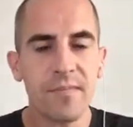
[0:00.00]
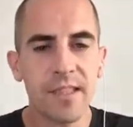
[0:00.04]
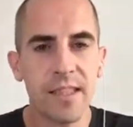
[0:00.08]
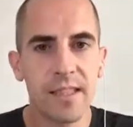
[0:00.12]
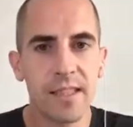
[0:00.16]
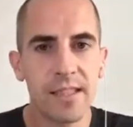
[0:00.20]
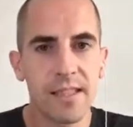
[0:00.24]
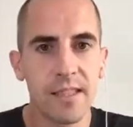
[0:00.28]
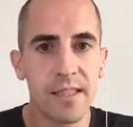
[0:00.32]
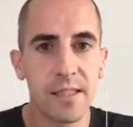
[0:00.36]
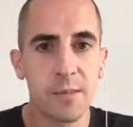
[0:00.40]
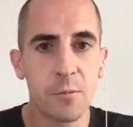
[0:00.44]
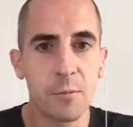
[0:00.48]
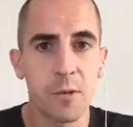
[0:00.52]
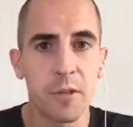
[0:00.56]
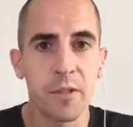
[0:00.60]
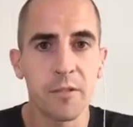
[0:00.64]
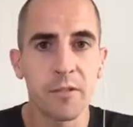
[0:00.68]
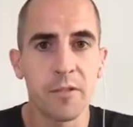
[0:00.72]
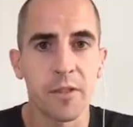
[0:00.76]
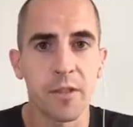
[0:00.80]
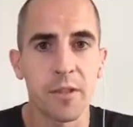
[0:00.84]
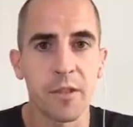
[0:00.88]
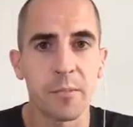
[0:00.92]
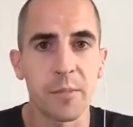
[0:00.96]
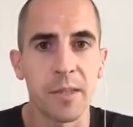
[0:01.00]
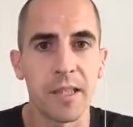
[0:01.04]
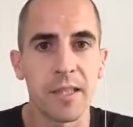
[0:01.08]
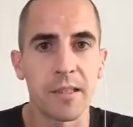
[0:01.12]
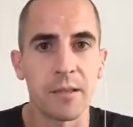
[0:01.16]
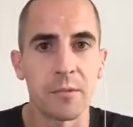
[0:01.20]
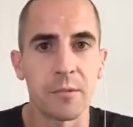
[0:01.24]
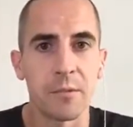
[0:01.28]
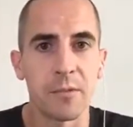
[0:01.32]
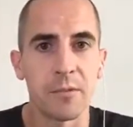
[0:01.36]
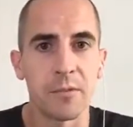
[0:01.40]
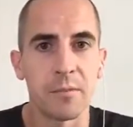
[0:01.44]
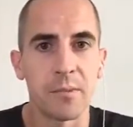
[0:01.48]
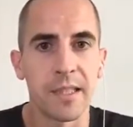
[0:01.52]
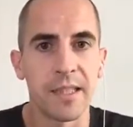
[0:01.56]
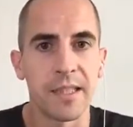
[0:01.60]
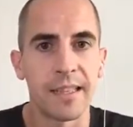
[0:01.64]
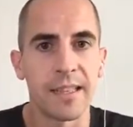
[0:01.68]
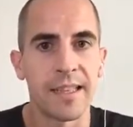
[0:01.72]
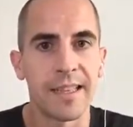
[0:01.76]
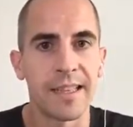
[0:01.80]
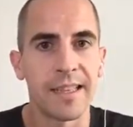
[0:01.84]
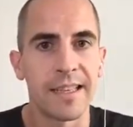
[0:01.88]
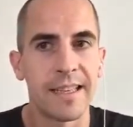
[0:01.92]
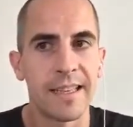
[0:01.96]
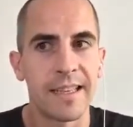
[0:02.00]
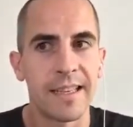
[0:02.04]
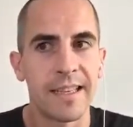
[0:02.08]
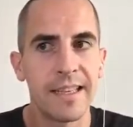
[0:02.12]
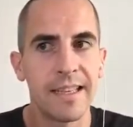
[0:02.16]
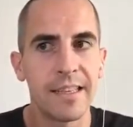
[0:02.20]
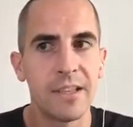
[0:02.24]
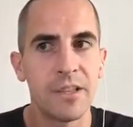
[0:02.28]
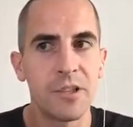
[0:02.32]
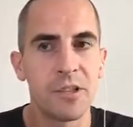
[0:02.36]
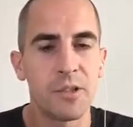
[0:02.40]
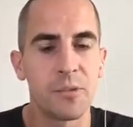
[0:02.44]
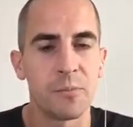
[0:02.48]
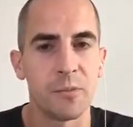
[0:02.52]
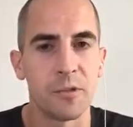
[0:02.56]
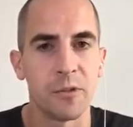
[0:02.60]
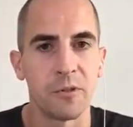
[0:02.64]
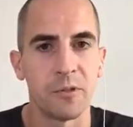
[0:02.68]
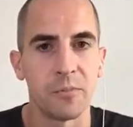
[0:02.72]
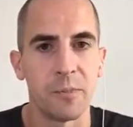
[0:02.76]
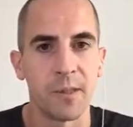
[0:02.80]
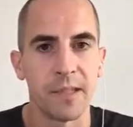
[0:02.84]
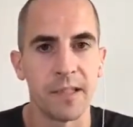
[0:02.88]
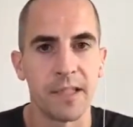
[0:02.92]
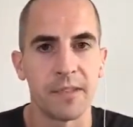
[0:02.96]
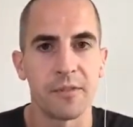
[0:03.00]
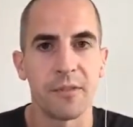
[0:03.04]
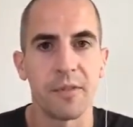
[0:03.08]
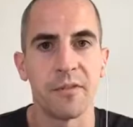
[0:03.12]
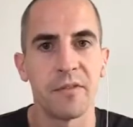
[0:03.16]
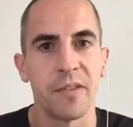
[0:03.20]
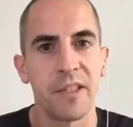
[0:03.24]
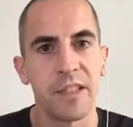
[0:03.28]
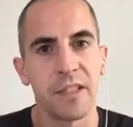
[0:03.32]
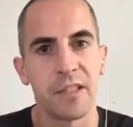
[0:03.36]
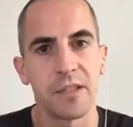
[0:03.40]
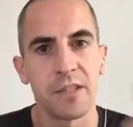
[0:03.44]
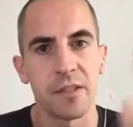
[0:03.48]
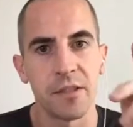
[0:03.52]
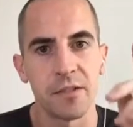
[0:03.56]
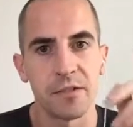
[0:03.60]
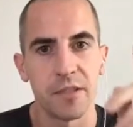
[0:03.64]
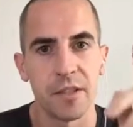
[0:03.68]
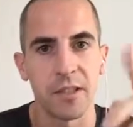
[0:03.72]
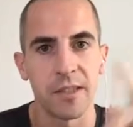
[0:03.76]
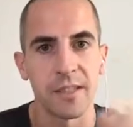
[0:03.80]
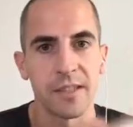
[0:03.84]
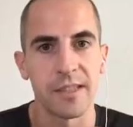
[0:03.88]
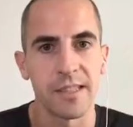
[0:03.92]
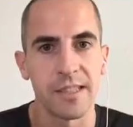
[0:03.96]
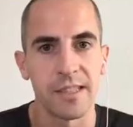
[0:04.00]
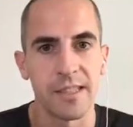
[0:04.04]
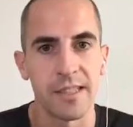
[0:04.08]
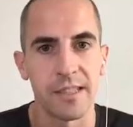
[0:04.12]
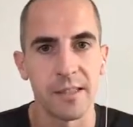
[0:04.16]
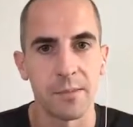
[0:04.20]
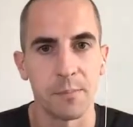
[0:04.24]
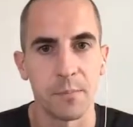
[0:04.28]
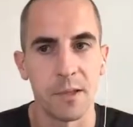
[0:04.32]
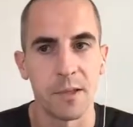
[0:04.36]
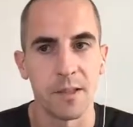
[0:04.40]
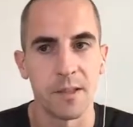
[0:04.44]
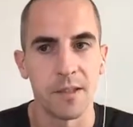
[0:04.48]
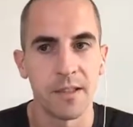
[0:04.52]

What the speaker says: So that's one fundamental movement. And then the hinge movement, I've got videos of all of these in the blog.